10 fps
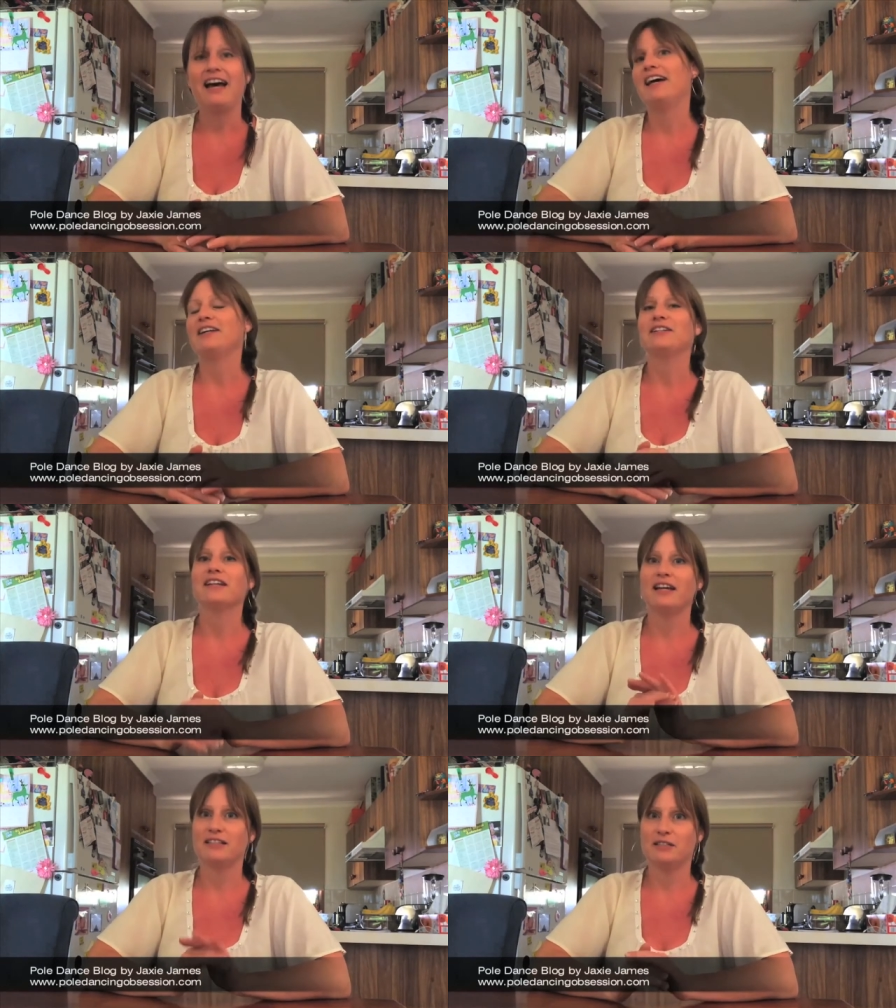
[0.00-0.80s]
and
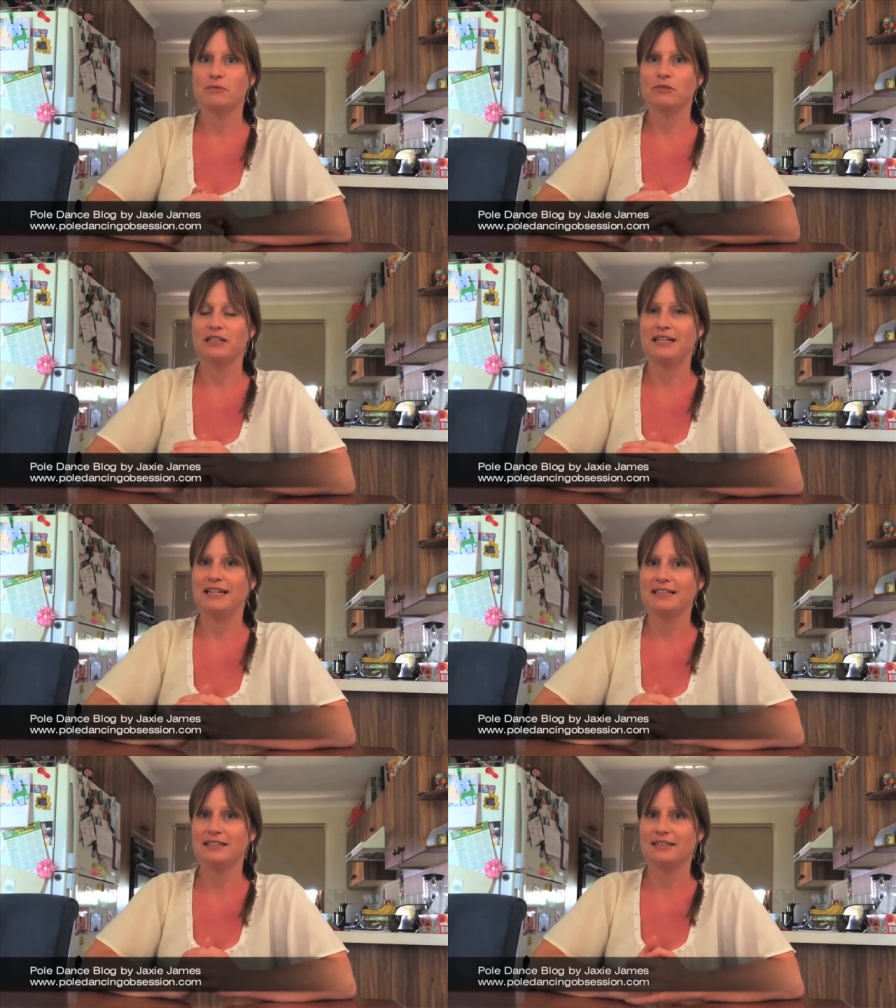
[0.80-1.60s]
had some really
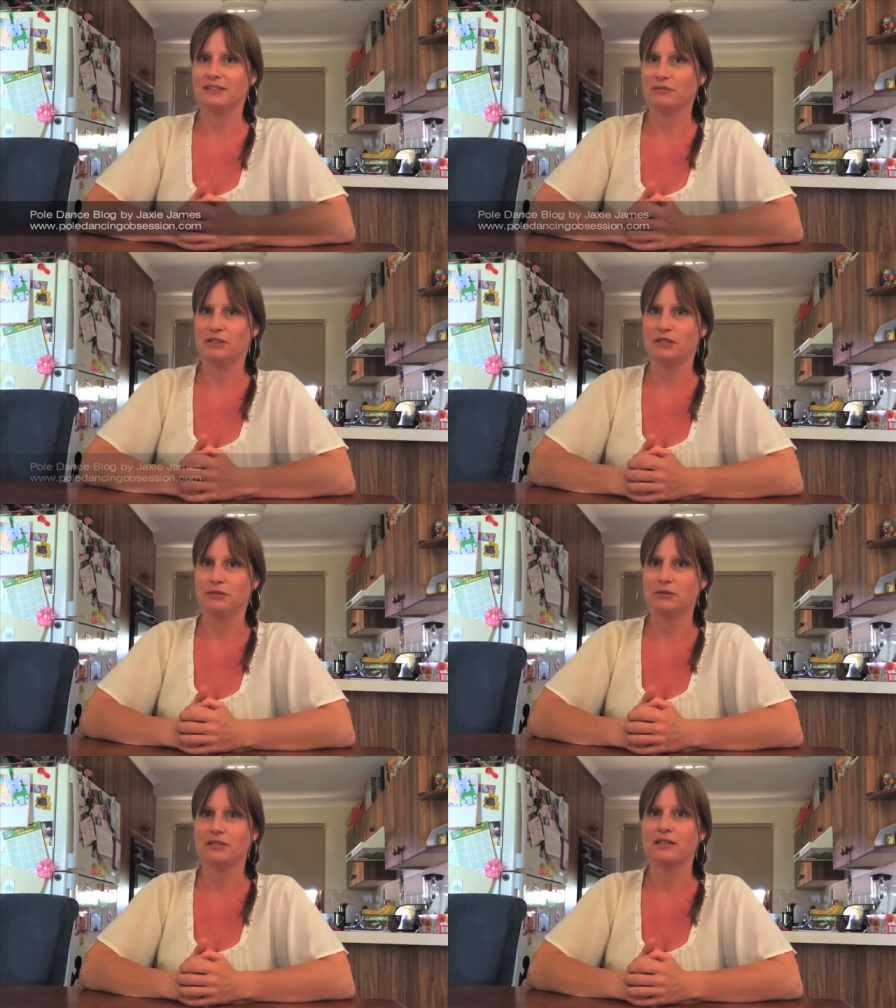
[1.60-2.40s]
excellent
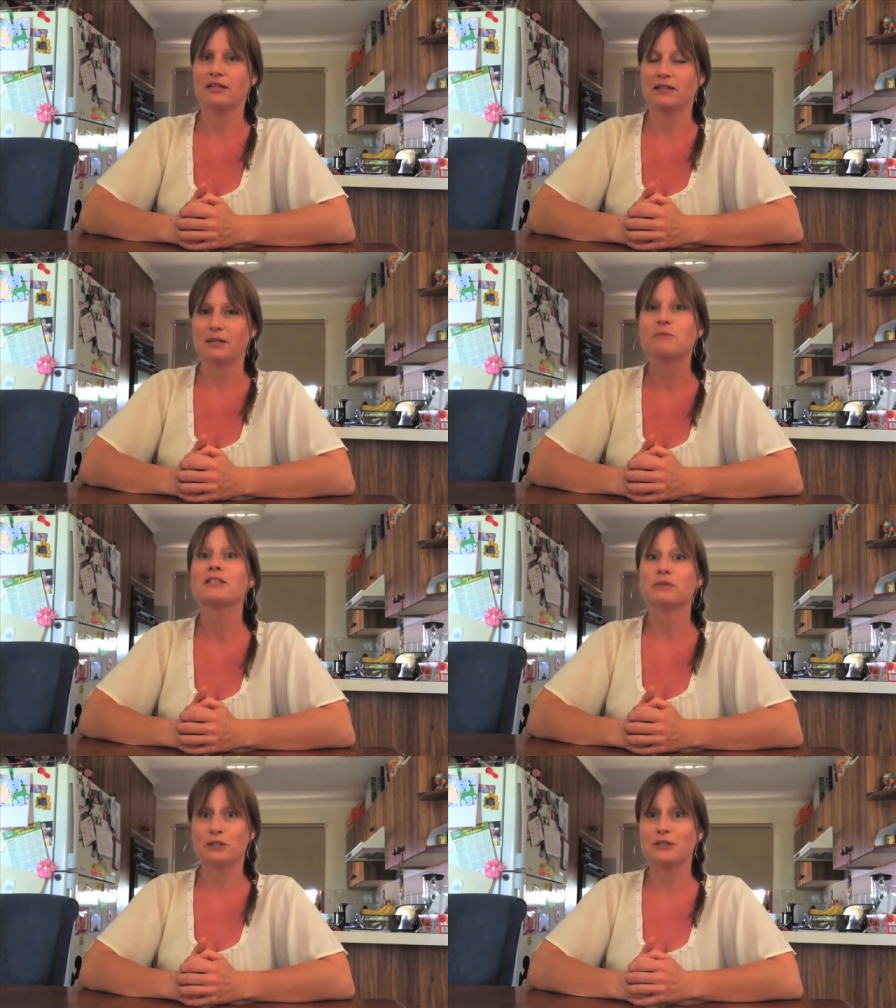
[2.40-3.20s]
results and I'm
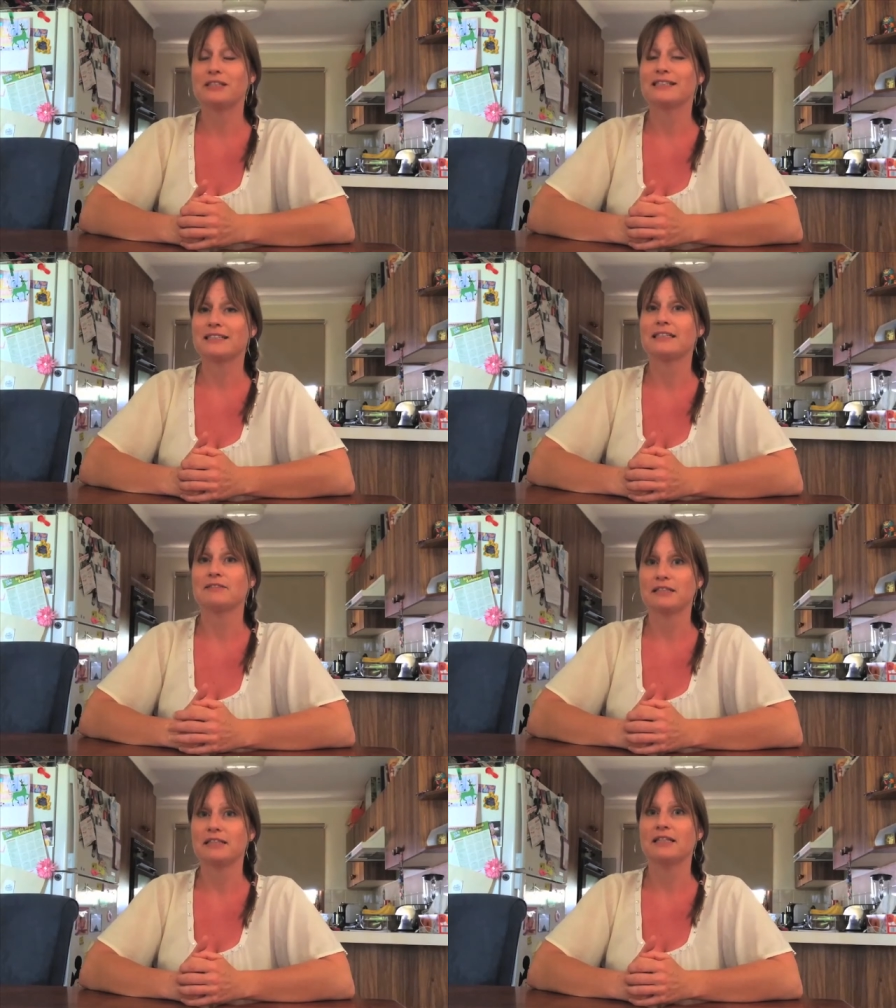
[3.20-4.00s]
still using the
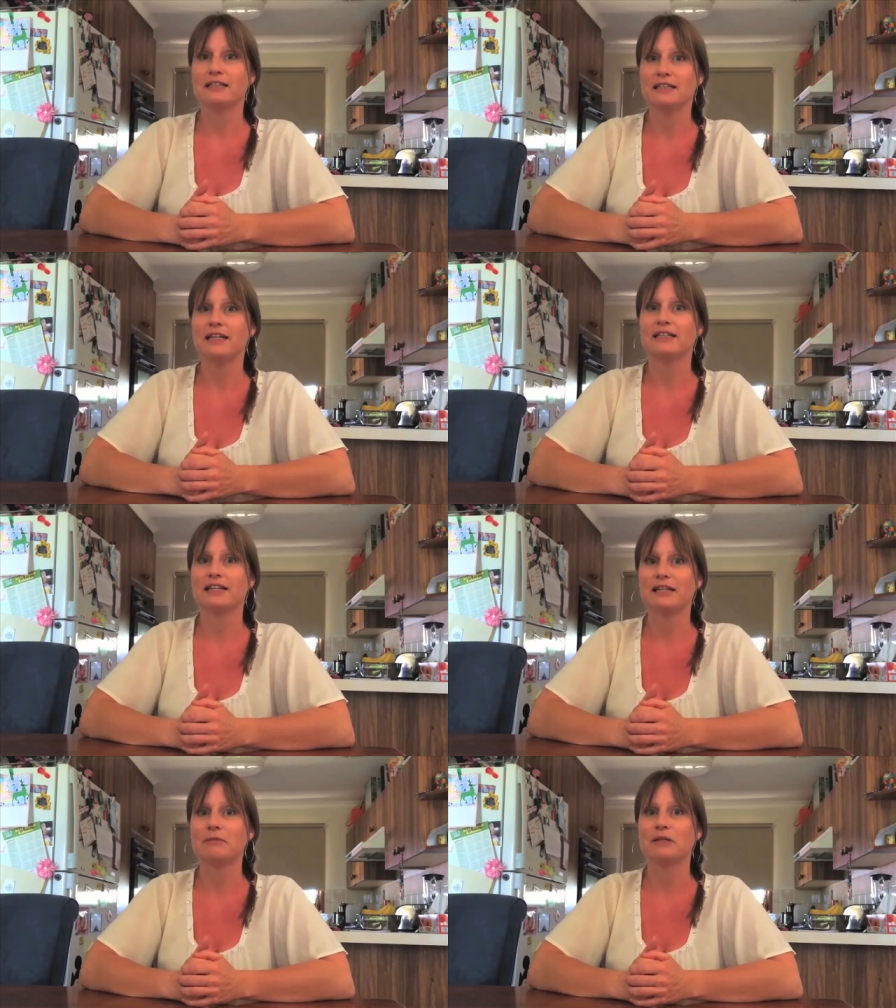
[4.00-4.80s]
DVD and
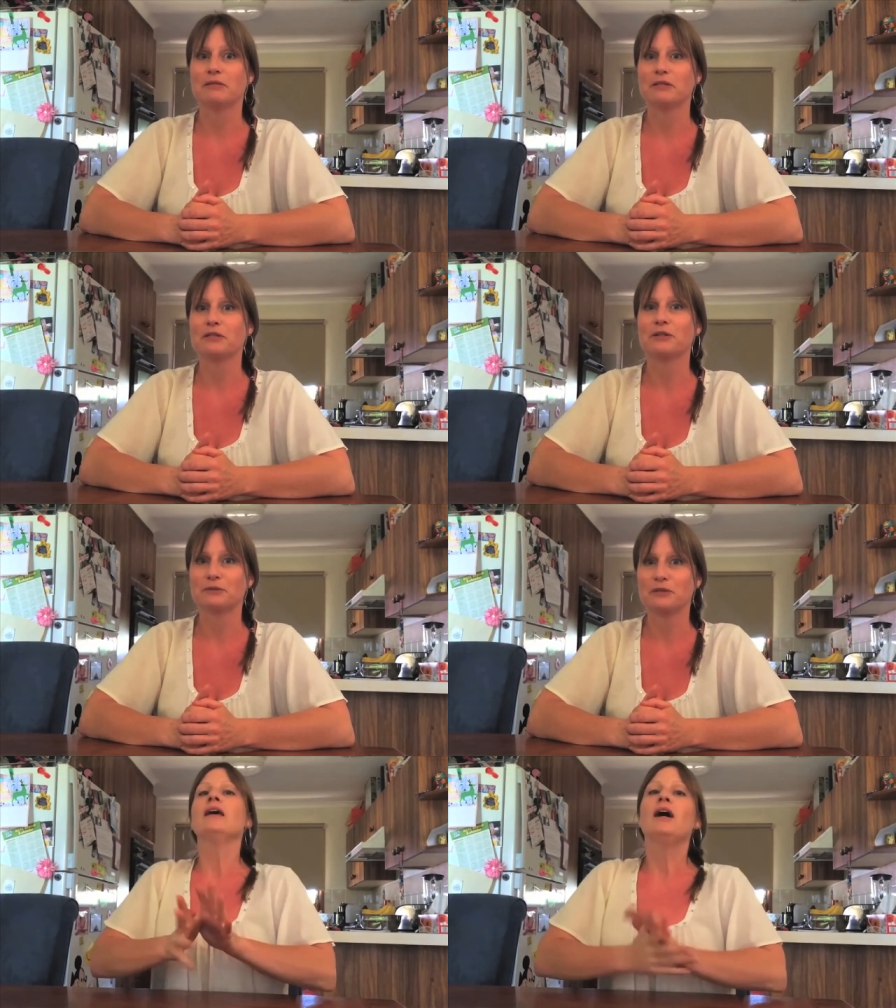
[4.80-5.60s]
getting better
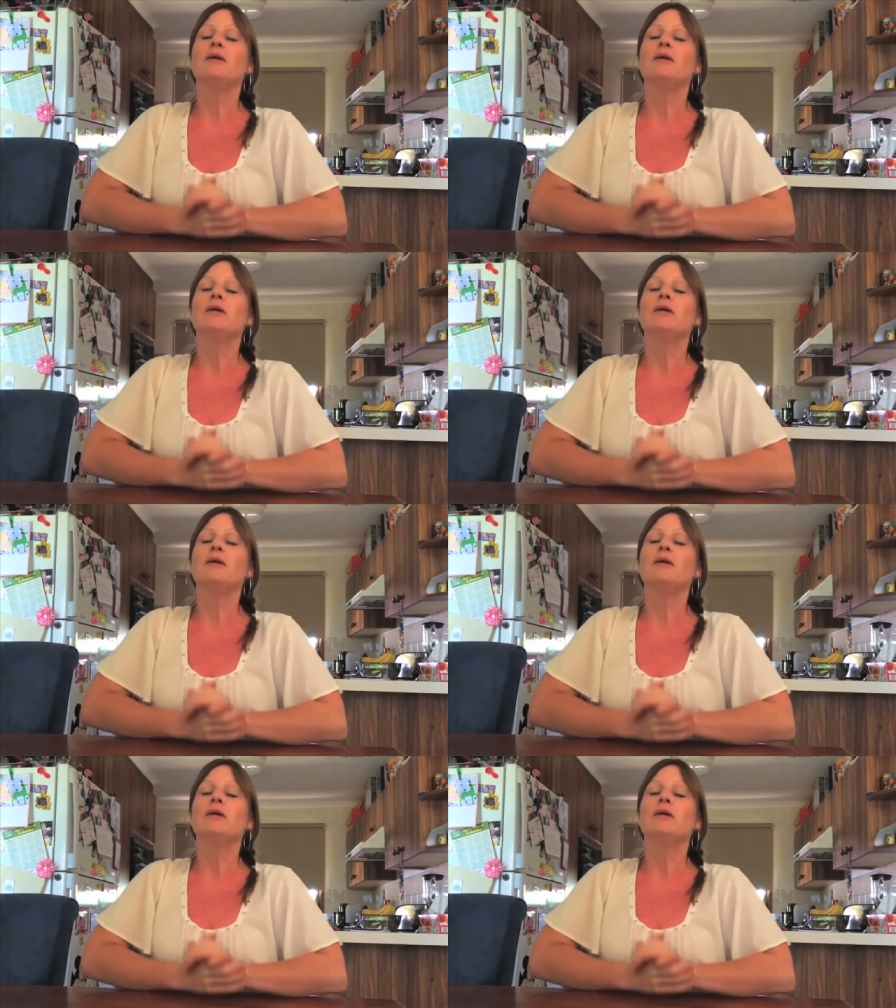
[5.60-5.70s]
results.